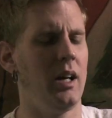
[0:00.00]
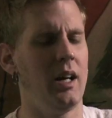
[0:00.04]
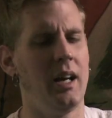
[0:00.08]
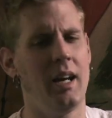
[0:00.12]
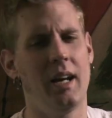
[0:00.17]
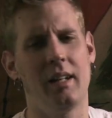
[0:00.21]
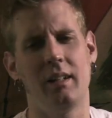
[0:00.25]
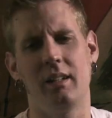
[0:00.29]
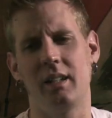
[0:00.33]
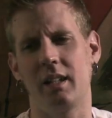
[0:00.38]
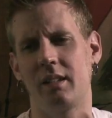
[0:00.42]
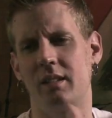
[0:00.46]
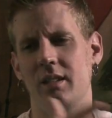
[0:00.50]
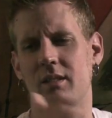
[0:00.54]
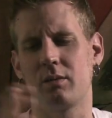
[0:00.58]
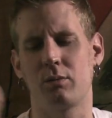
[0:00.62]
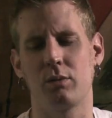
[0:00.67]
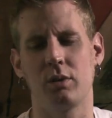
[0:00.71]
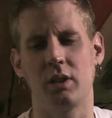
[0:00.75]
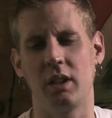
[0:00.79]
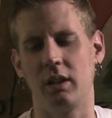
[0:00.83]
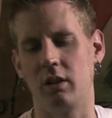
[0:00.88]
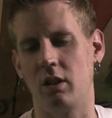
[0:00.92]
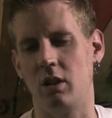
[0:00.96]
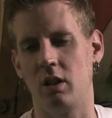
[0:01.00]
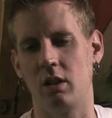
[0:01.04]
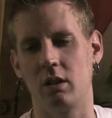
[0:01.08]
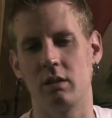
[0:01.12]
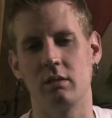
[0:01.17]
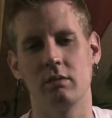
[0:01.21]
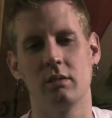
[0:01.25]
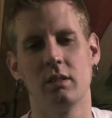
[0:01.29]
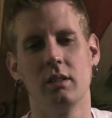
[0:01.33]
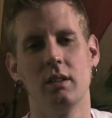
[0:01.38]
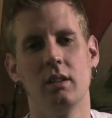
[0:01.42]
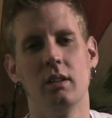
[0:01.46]
I had like this really
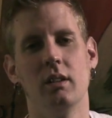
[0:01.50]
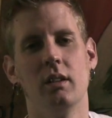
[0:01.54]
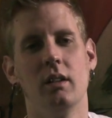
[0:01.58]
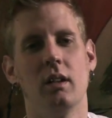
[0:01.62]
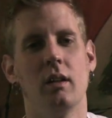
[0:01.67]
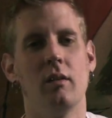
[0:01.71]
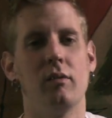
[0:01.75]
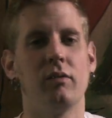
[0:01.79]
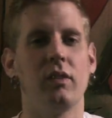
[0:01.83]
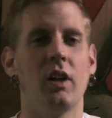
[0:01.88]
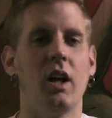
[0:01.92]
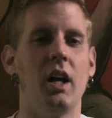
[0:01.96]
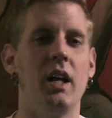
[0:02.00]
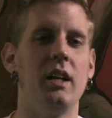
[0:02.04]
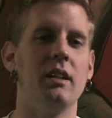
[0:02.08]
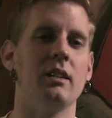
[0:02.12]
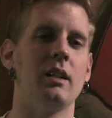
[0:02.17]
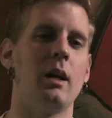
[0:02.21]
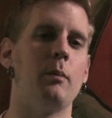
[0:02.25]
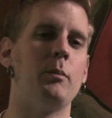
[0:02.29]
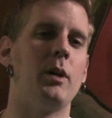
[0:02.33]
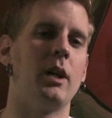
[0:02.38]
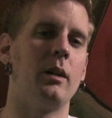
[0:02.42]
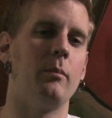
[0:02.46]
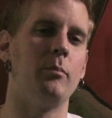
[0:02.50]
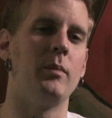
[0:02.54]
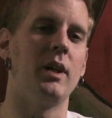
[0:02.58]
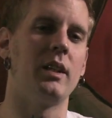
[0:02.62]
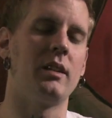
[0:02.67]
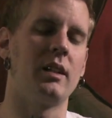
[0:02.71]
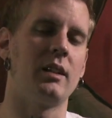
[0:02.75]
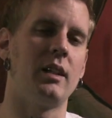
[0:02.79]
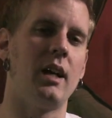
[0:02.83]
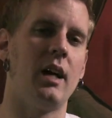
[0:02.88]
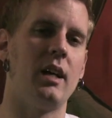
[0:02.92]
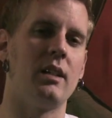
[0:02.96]
long flight, and I met
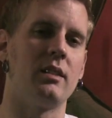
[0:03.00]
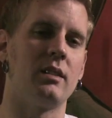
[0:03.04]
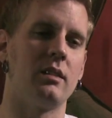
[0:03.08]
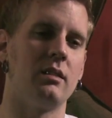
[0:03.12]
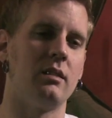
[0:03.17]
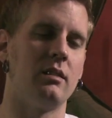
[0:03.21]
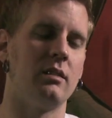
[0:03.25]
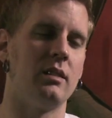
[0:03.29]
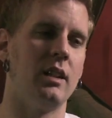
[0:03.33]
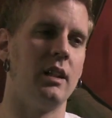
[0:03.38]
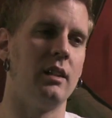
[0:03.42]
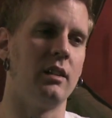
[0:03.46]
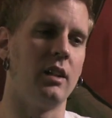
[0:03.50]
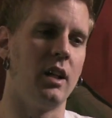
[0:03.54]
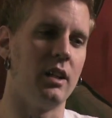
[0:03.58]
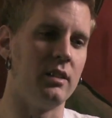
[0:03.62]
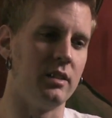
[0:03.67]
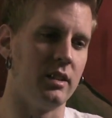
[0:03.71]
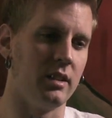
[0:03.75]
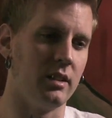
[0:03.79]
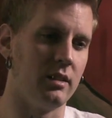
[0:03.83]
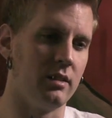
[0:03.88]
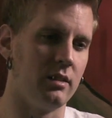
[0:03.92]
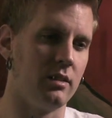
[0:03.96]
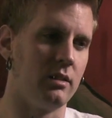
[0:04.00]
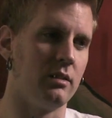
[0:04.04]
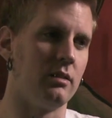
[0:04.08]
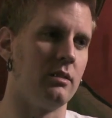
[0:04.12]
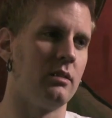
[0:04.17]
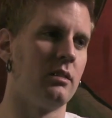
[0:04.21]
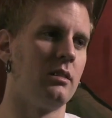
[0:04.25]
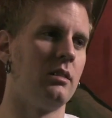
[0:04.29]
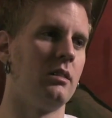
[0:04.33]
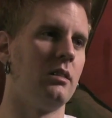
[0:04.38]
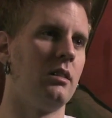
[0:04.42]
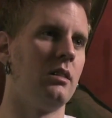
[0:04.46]
the guys in London
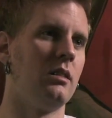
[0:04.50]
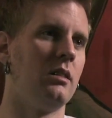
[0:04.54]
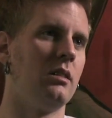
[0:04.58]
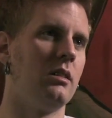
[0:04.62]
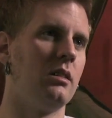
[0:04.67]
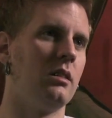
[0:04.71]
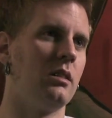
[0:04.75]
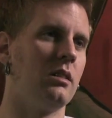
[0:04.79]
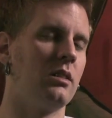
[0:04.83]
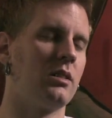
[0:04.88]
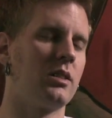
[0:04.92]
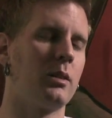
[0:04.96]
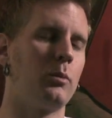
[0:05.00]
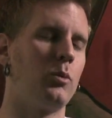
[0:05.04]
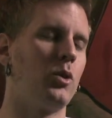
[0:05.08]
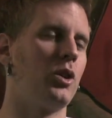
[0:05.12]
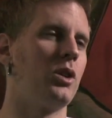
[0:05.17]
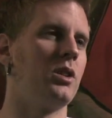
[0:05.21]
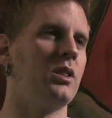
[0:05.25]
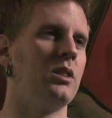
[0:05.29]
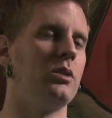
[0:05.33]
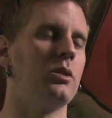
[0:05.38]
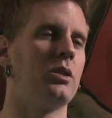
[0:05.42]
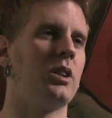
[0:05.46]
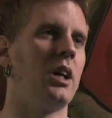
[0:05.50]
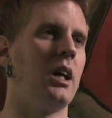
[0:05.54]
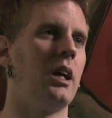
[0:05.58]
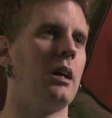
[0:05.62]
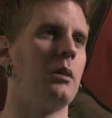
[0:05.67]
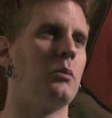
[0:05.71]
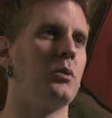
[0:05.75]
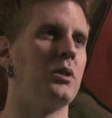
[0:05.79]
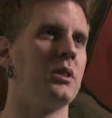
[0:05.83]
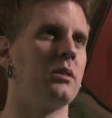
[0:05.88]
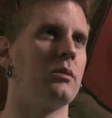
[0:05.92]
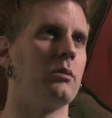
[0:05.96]
or somewhere in the UK,
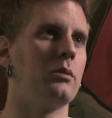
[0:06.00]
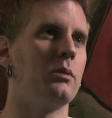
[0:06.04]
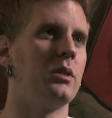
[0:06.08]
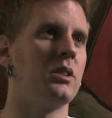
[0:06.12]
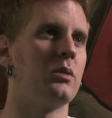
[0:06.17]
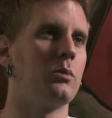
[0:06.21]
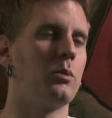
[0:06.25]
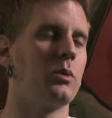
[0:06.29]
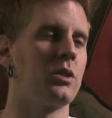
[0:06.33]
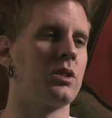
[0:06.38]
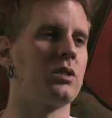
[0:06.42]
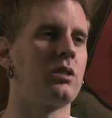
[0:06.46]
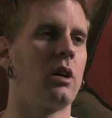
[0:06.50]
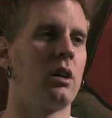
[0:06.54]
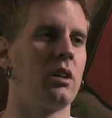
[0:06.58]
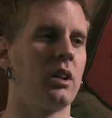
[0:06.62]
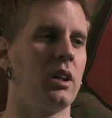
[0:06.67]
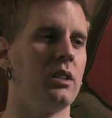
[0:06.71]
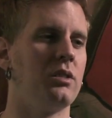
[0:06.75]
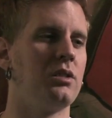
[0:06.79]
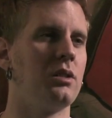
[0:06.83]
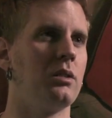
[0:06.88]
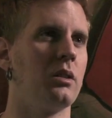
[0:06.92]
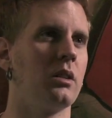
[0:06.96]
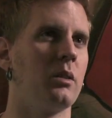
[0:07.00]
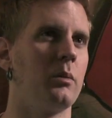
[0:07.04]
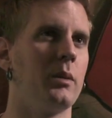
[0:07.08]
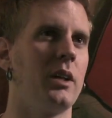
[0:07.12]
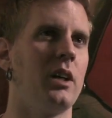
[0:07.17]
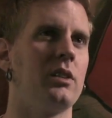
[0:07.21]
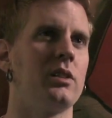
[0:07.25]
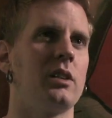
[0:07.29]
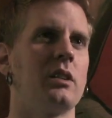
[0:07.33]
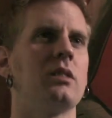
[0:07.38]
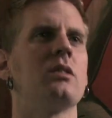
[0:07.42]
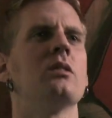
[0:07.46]
and we were starting a tour, and I
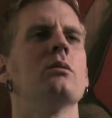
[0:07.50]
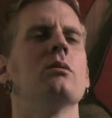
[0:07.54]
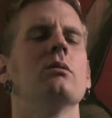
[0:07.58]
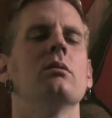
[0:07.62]
was like,